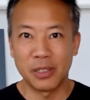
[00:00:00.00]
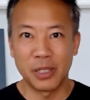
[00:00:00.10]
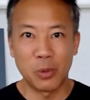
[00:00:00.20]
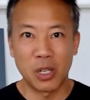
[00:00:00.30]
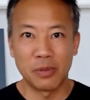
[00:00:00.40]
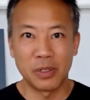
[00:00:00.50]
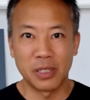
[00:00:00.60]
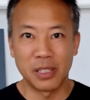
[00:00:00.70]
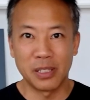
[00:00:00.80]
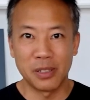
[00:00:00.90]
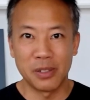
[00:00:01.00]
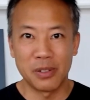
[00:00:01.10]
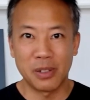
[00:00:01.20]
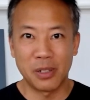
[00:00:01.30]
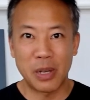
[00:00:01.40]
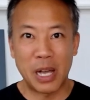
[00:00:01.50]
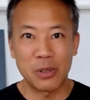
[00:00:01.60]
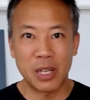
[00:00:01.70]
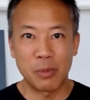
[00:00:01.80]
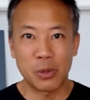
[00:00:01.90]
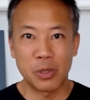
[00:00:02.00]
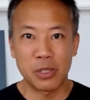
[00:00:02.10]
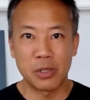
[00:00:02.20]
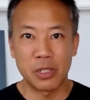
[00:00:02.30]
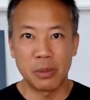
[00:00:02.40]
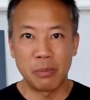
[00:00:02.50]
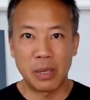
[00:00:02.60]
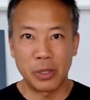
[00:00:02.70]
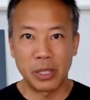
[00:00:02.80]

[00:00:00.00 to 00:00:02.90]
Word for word: clean water for the kids, also Alzheimer's research and memory and